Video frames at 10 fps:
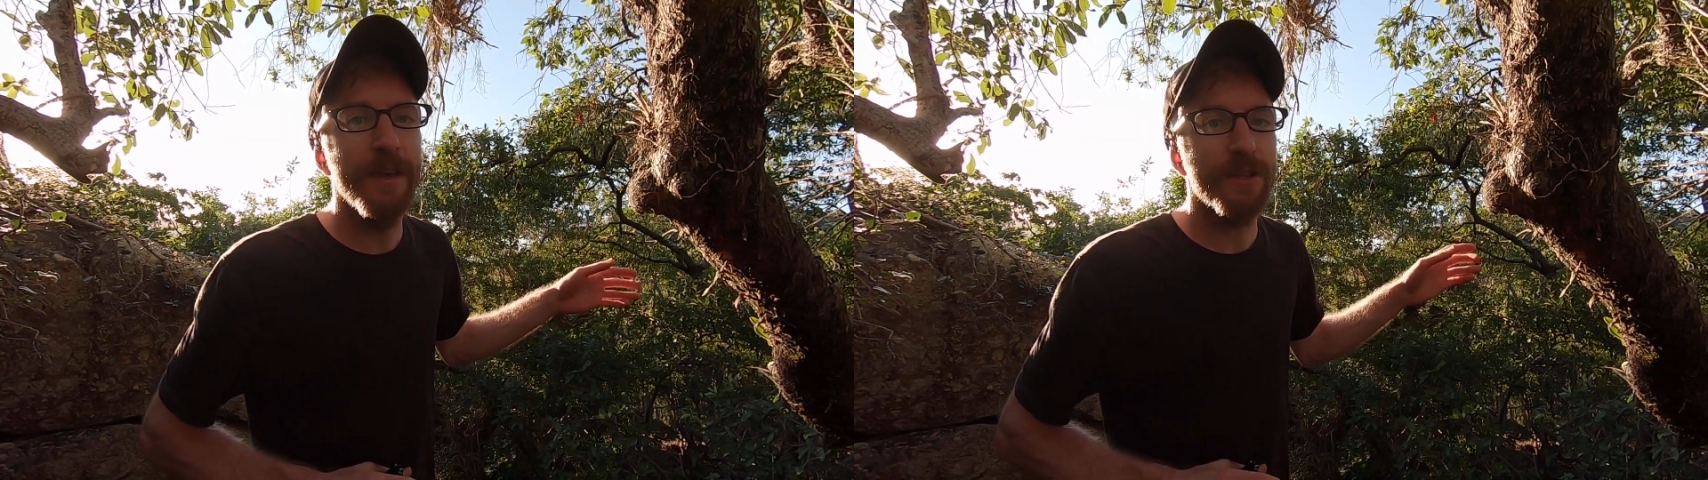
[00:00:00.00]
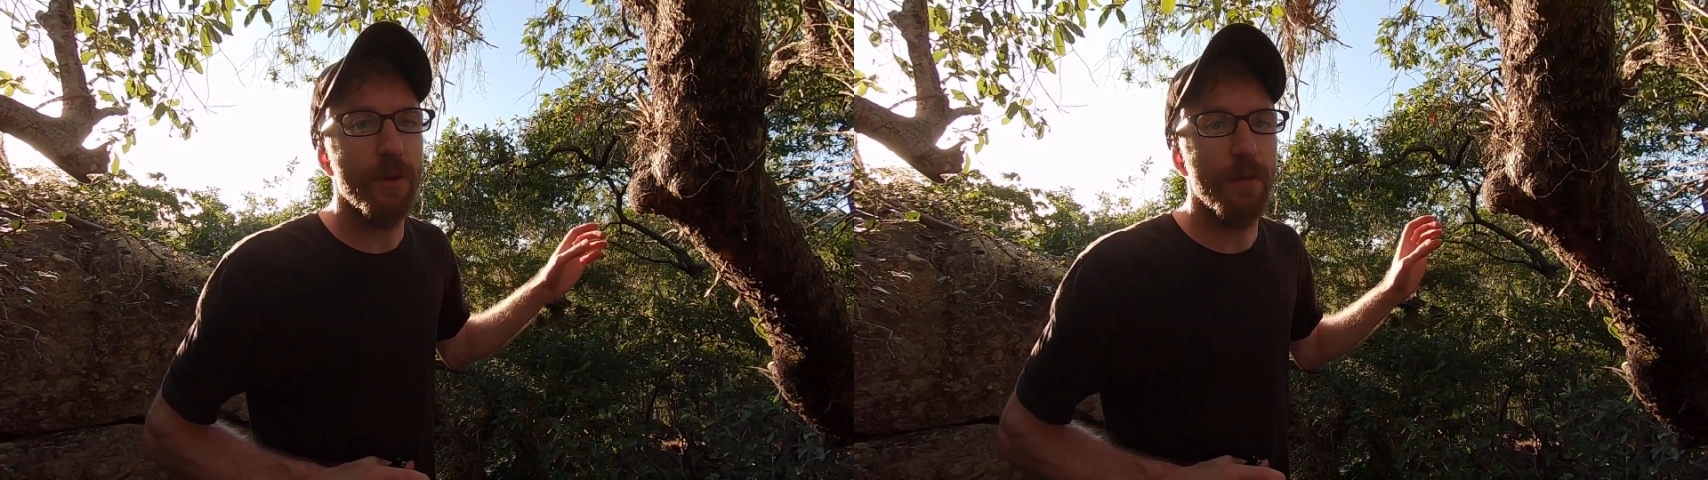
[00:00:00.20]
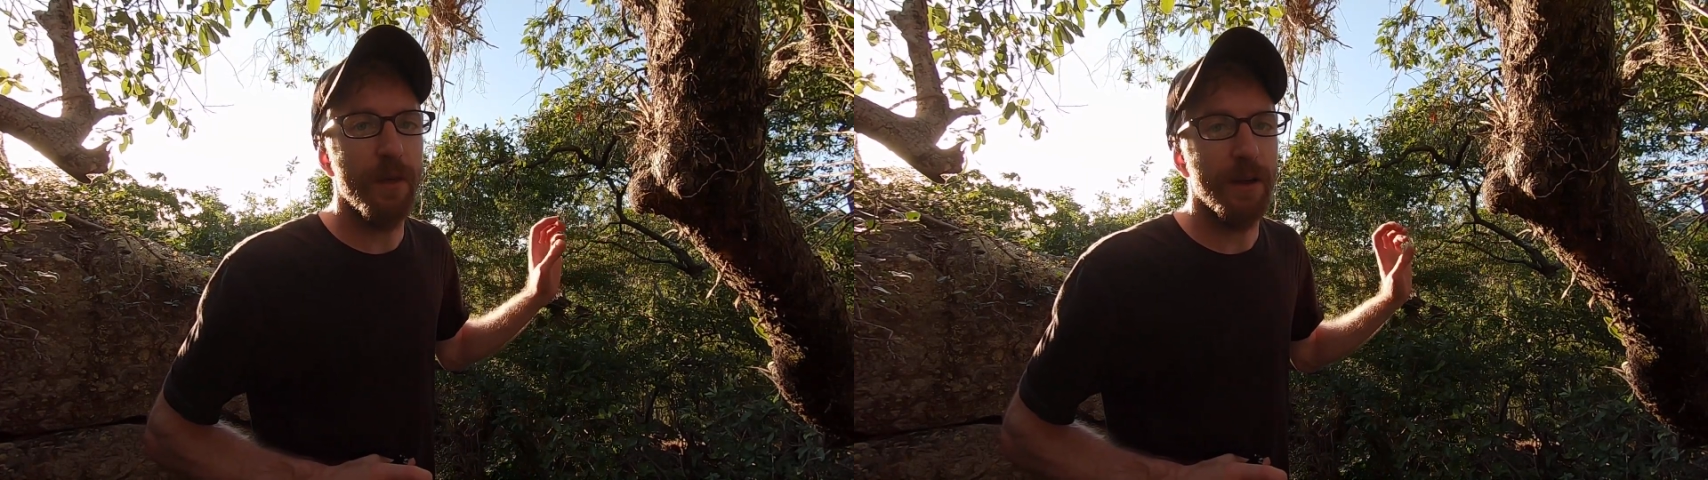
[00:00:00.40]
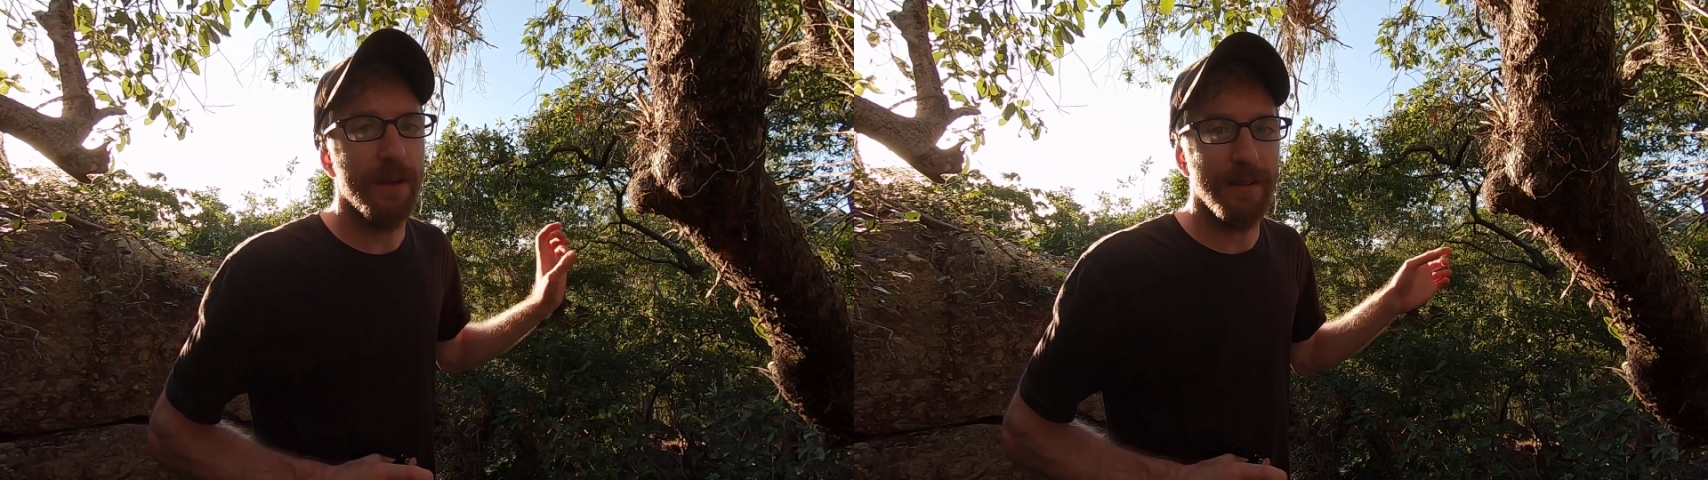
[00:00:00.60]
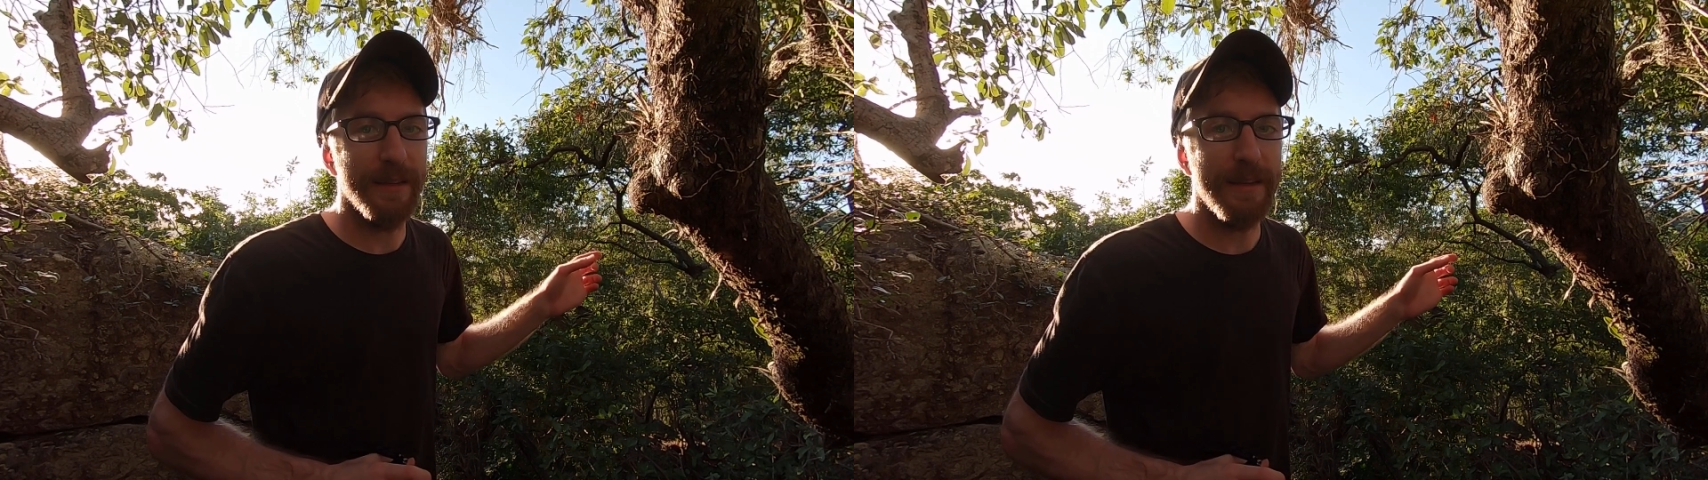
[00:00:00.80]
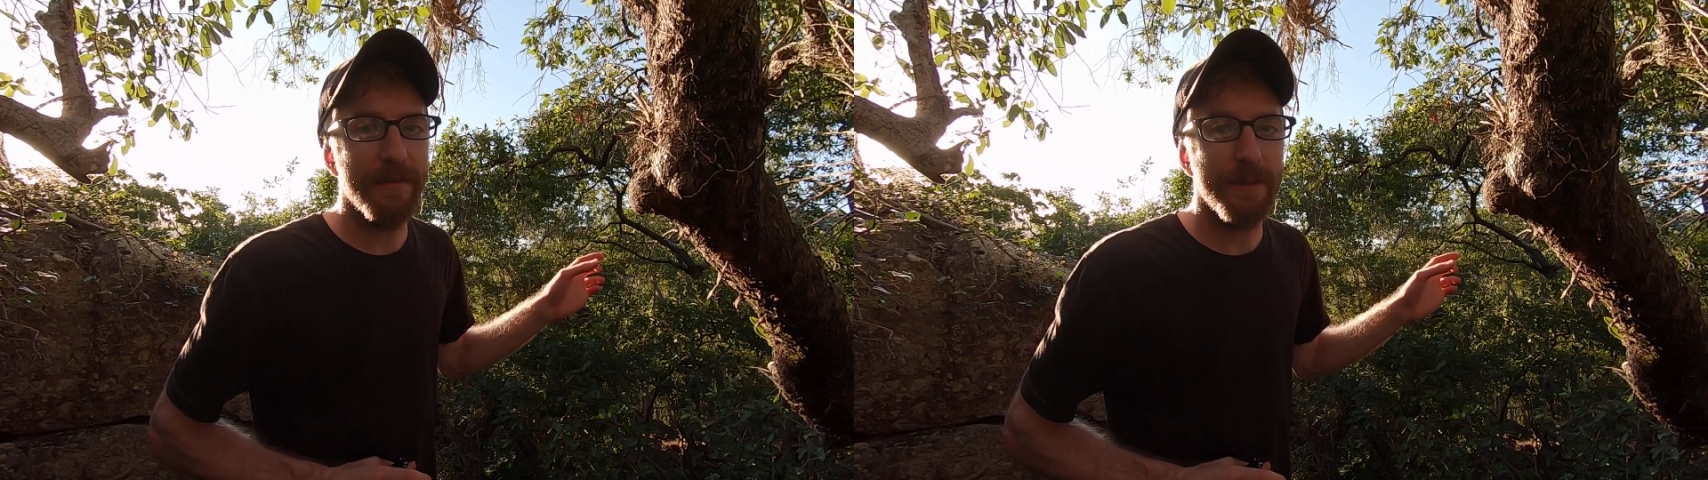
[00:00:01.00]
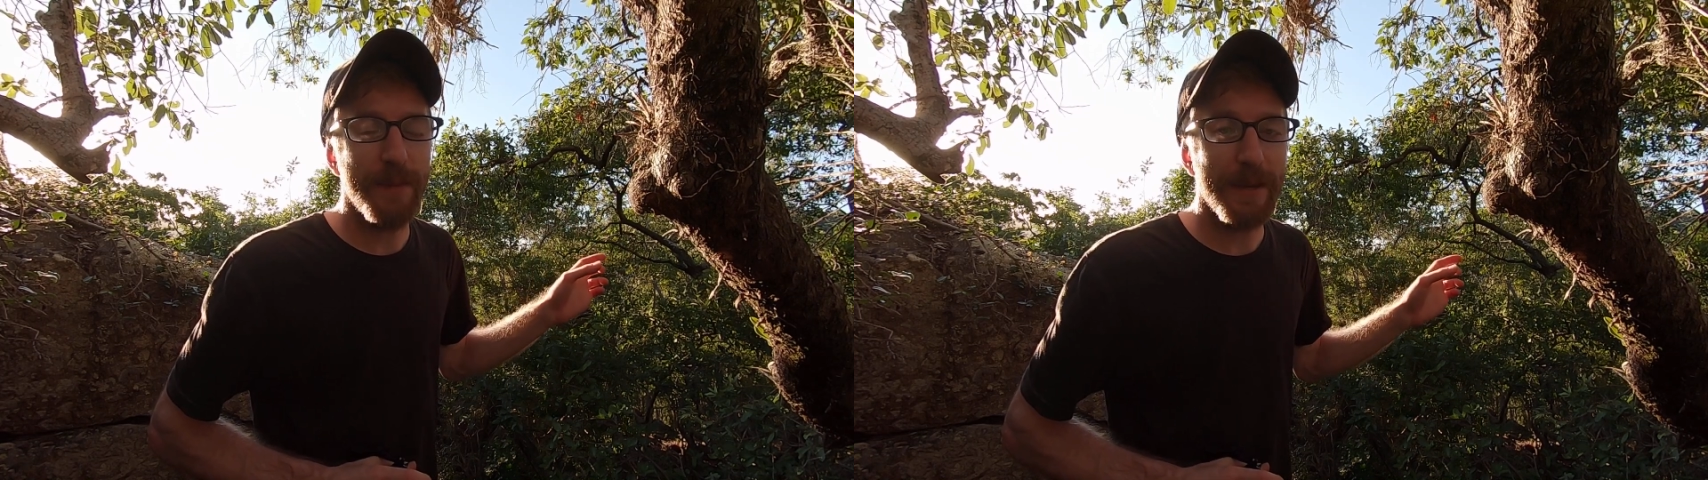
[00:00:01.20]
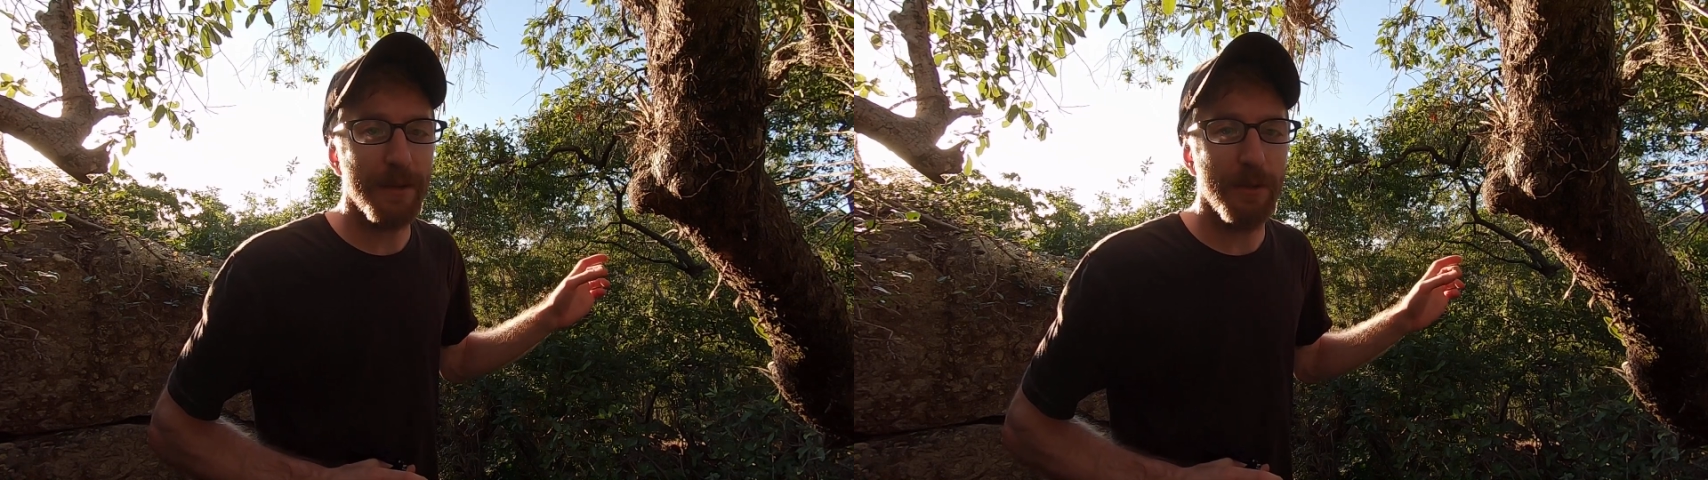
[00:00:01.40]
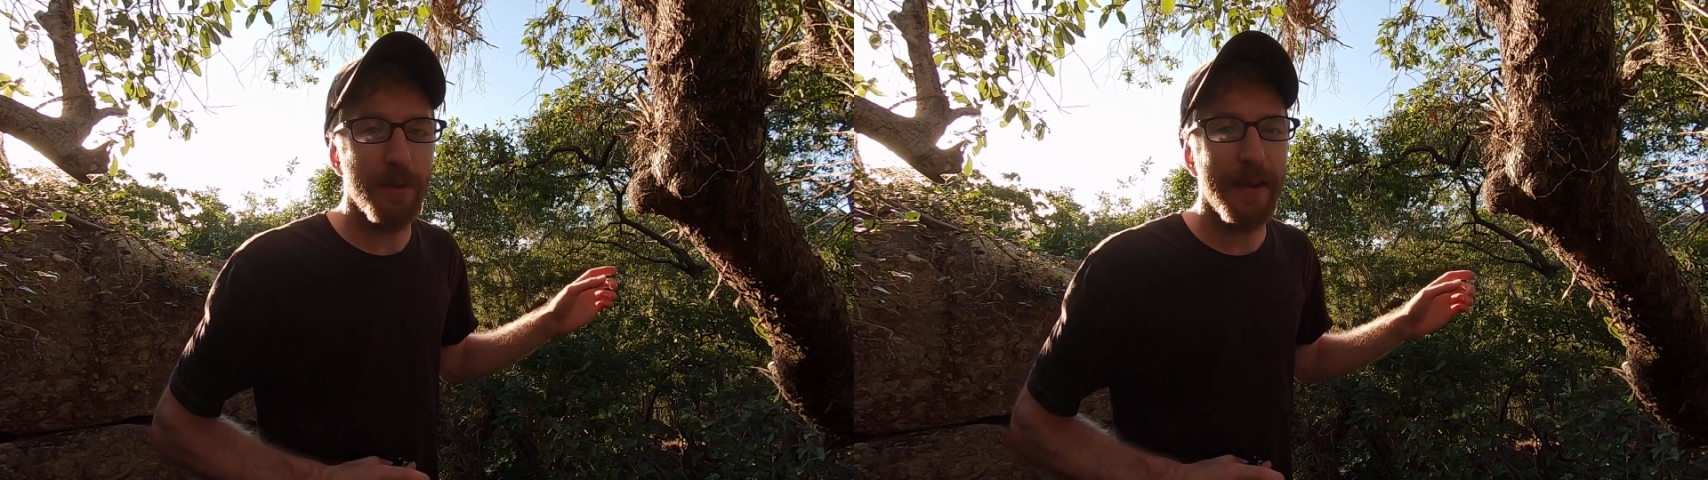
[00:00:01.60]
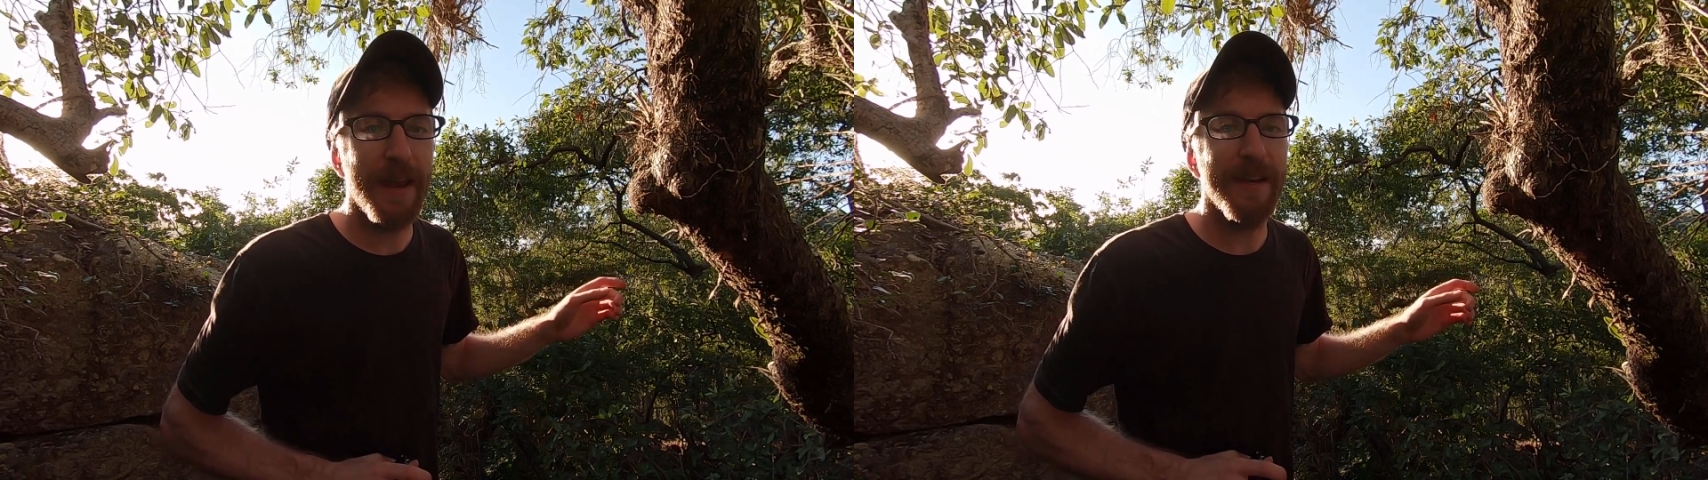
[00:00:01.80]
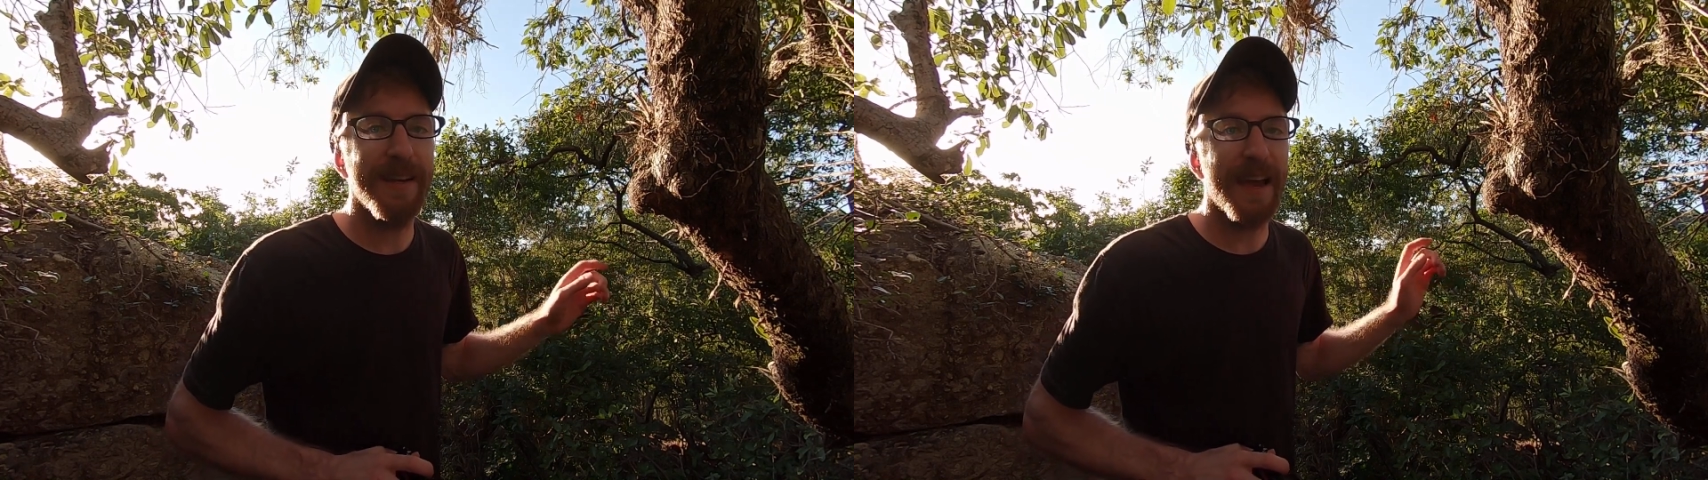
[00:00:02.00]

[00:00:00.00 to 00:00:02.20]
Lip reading: so the leaves being illuminated